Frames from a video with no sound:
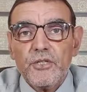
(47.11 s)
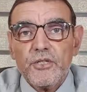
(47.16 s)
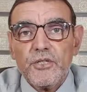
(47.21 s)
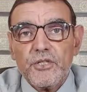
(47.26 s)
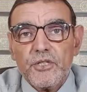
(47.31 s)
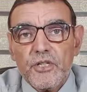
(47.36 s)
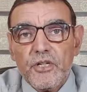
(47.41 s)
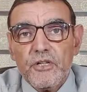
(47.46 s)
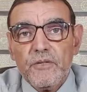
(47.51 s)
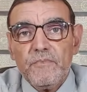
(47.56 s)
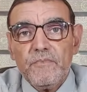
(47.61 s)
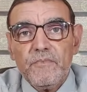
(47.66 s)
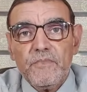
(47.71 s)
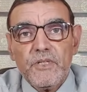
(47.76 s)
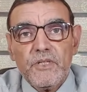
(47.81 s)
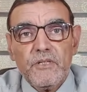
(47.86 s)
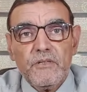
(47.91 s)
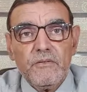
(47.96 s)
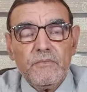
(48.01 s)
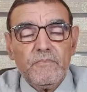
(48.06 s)

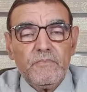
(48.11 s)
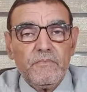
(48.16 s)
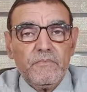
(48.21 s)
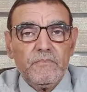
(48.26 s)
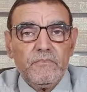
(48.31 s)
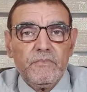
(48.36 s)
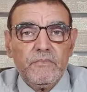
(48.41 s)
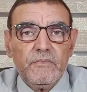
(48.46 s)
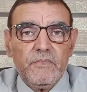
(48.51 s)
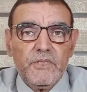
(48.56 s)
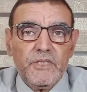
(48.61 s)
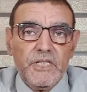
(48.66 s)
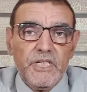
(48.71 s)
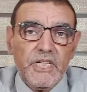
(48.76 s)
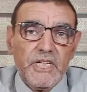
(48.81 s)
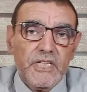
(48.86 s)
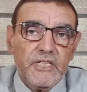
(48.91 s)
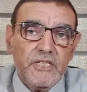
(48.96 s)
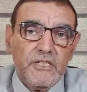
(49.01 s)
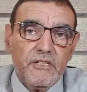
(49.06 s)
some
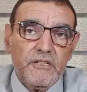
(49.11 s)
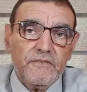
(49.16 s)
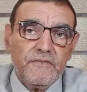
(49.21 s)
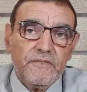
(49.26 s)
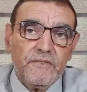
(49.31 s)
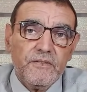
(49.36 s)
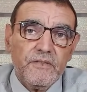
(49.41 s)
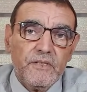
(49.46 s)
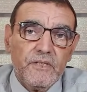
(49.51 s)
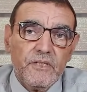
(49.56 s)
negative